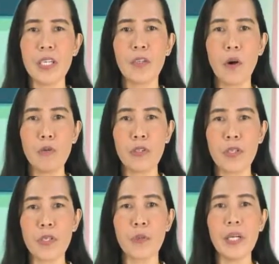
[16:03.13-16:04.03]
and
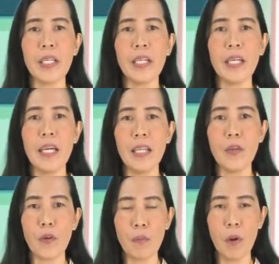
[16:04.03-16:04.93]
cautions written in
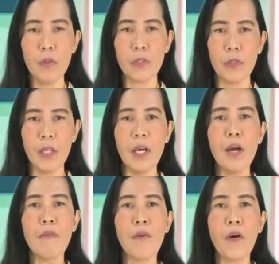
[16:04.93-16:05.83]
your module
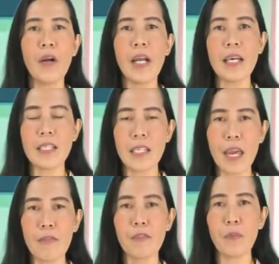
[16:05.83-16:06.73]
for a
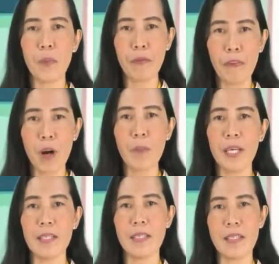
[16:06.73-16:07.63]
safe performance.